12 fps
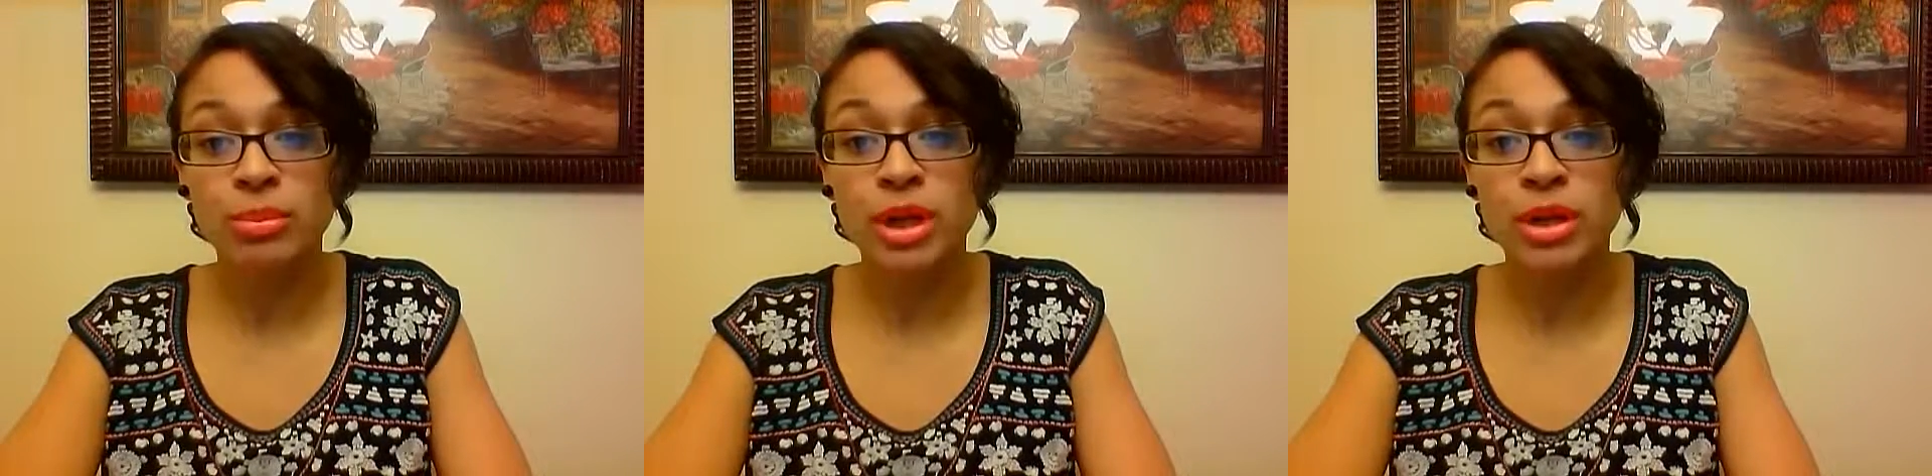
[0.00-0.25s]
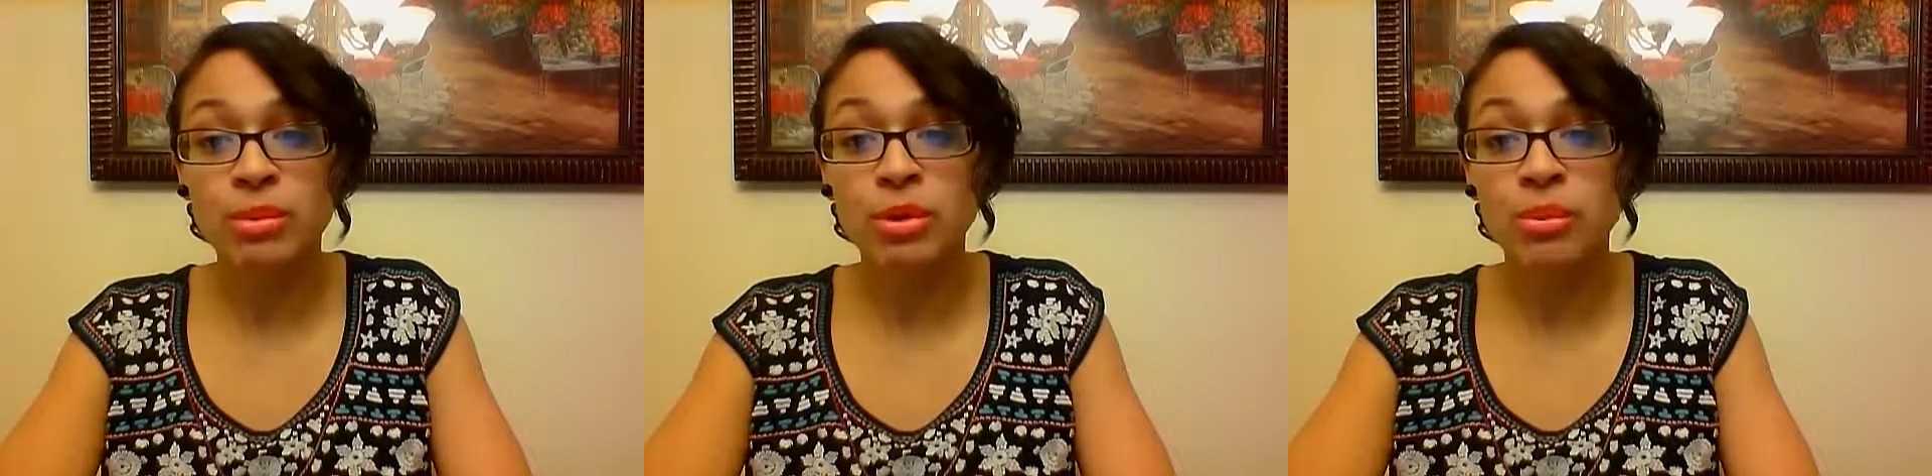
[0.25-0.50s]

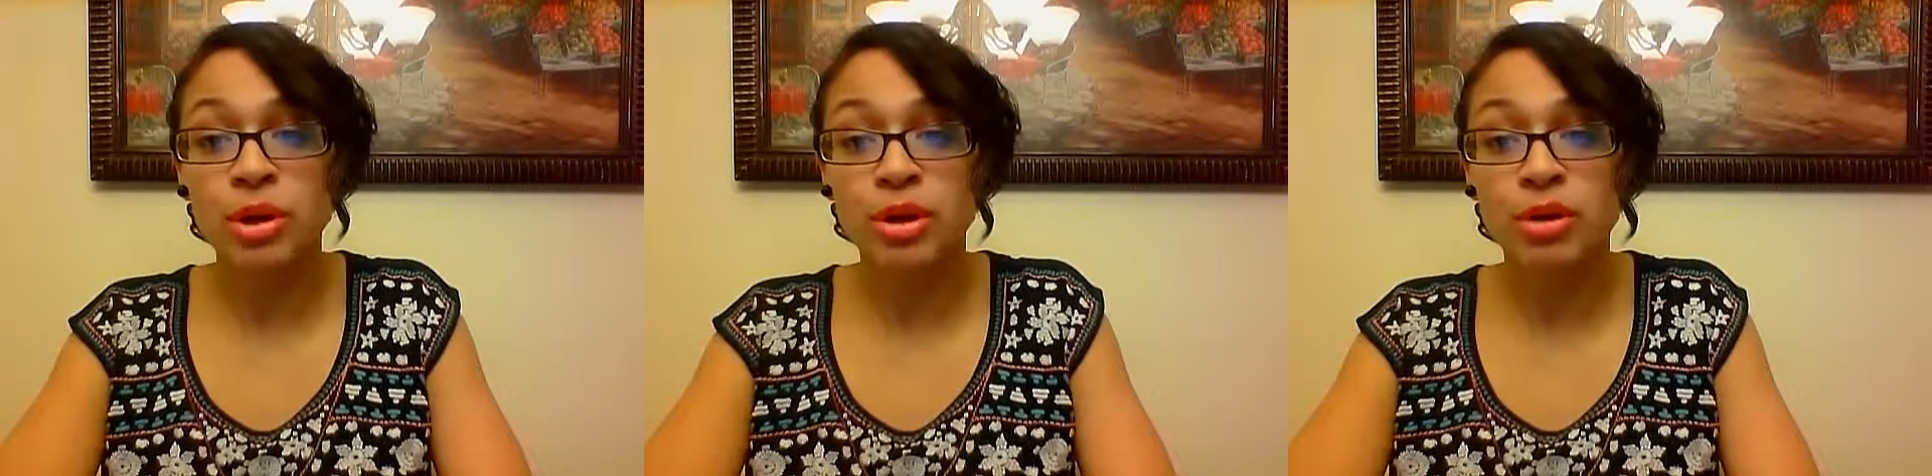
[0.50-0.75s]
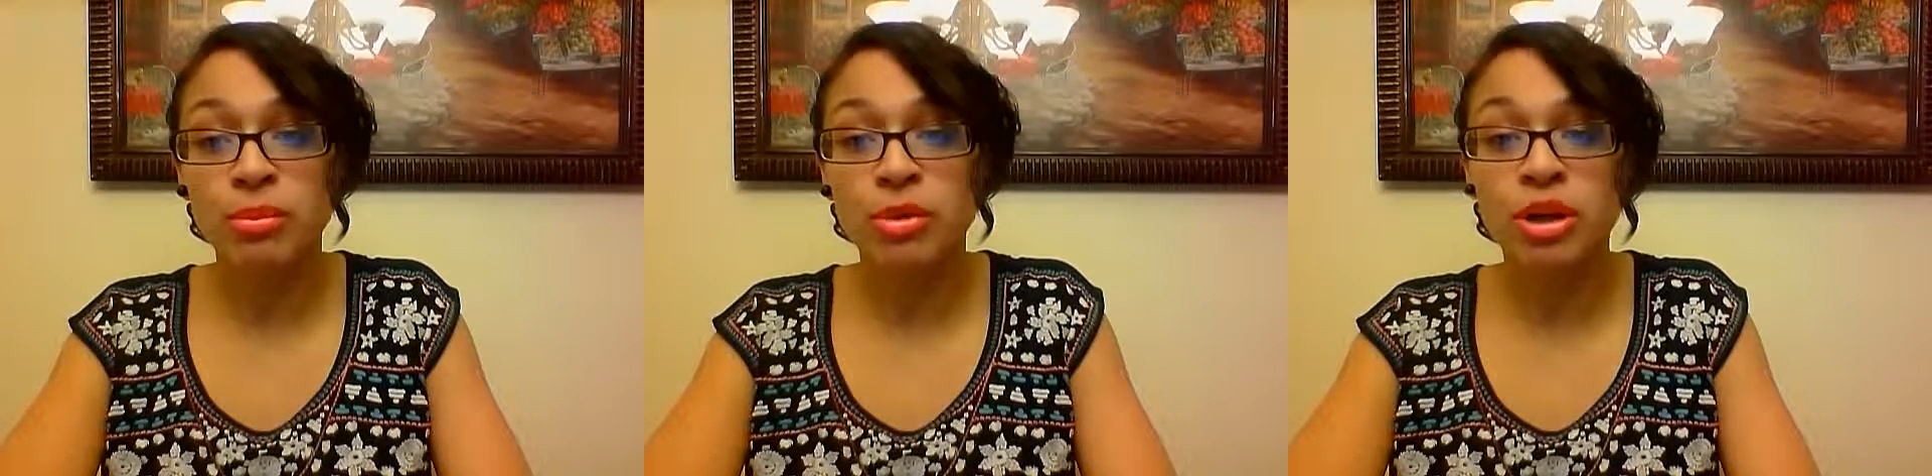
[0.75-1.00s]
minimum
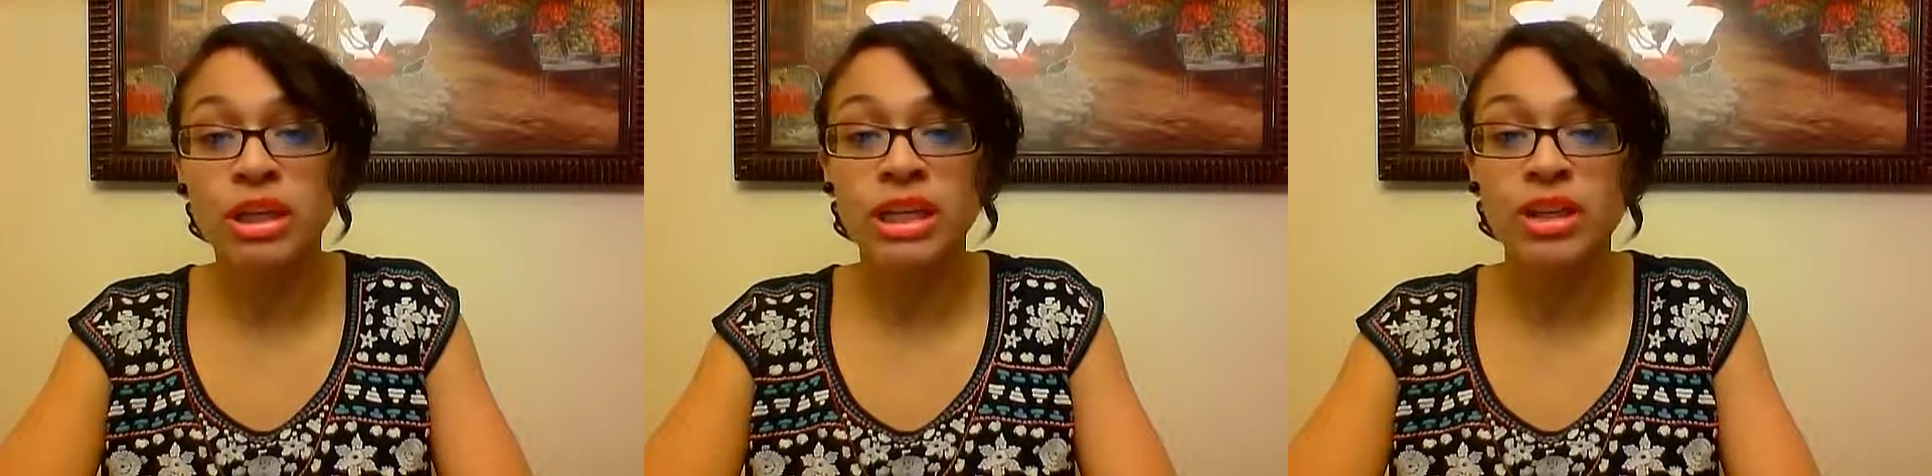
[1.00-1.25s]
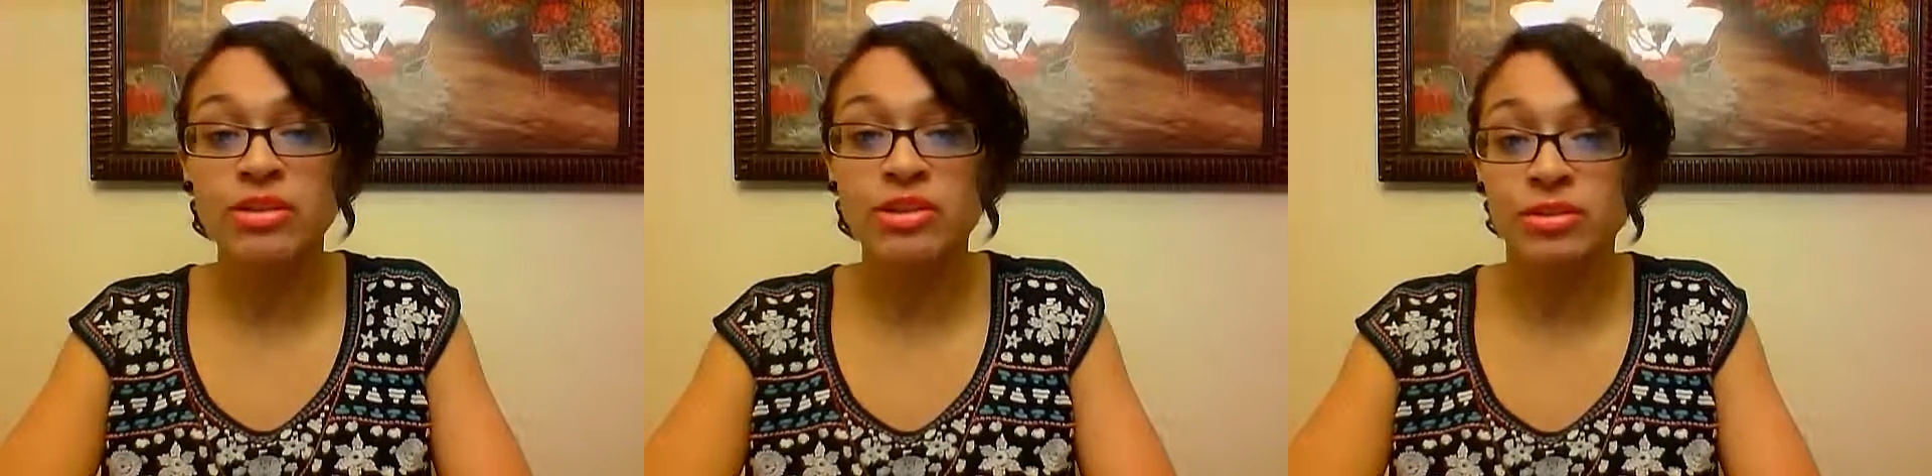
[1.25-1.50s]
burden on
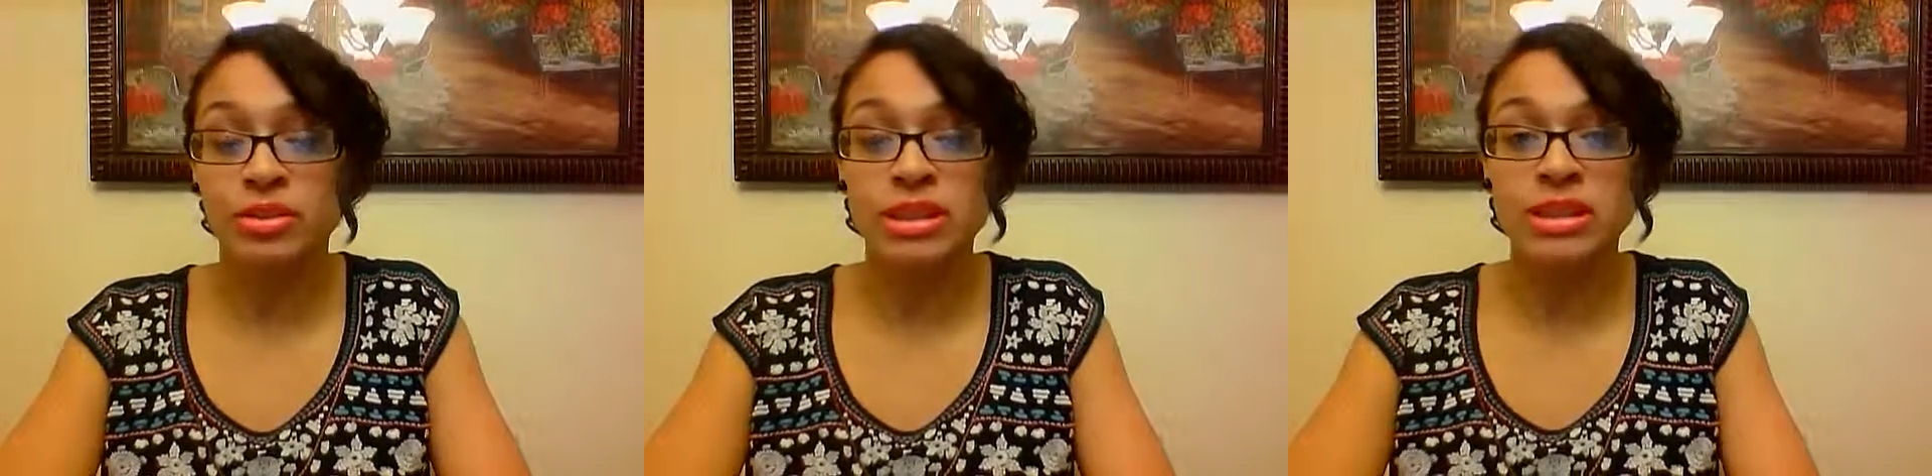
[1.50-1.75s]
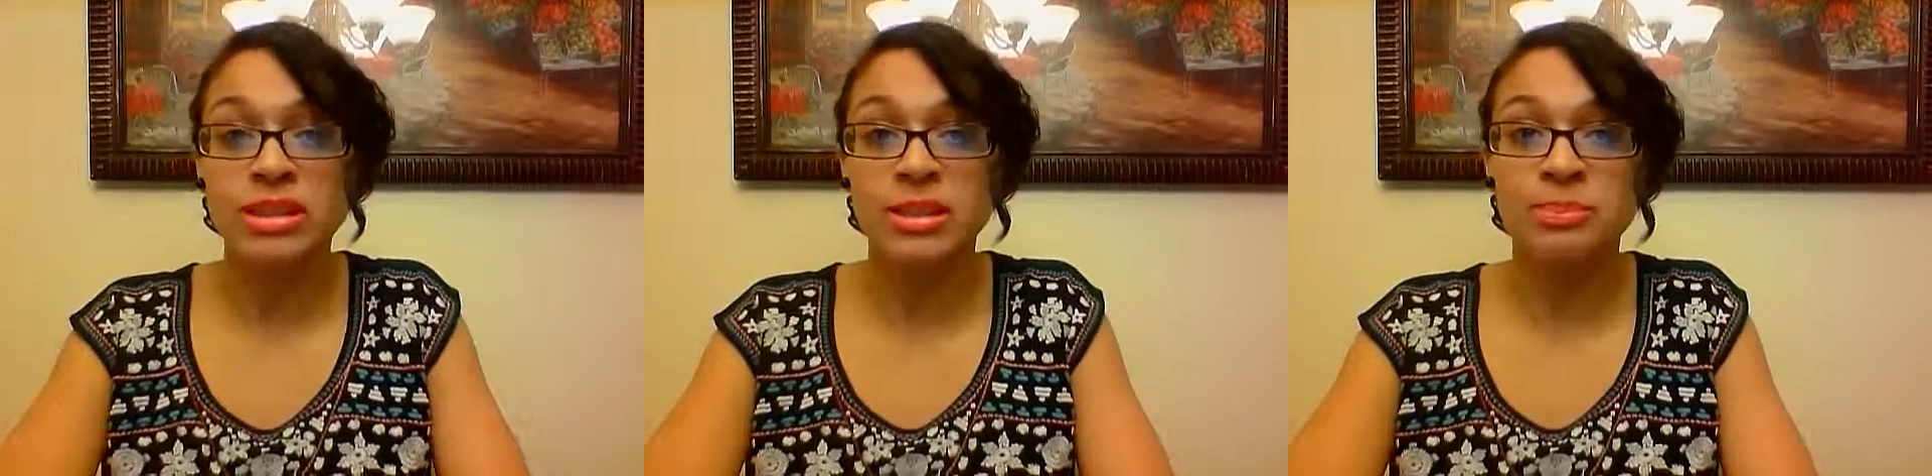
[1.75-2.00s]
the other
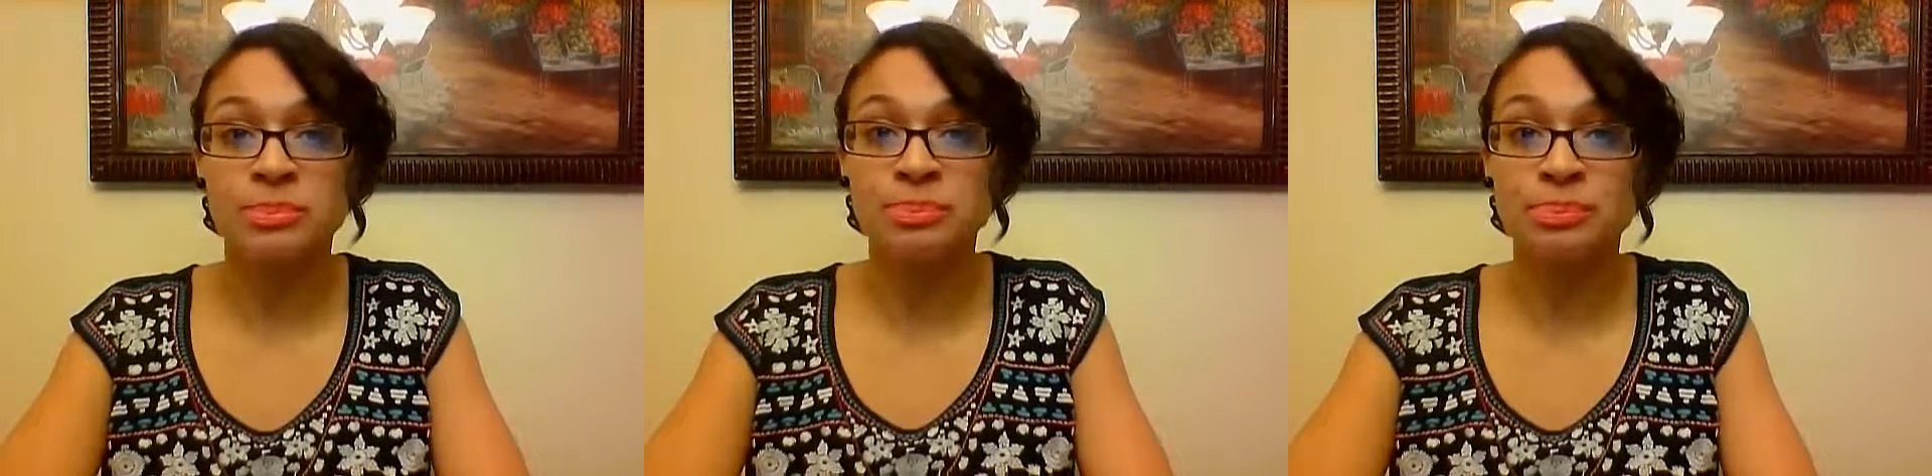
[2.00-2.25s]
students.